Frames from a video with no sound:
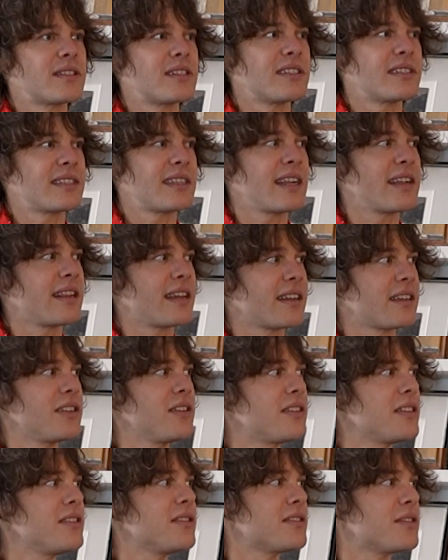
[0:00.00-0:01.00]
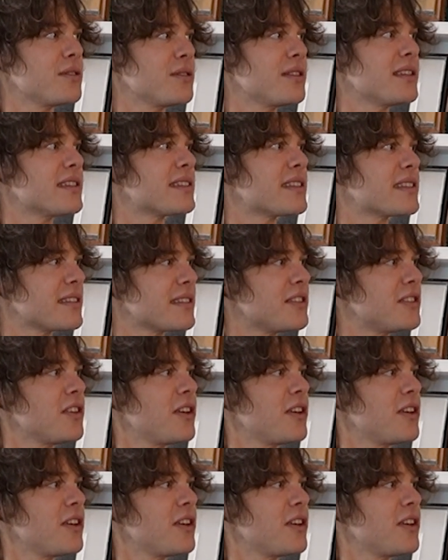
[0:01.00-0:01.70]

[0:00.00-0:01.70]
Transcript: to say, like, you can do this as a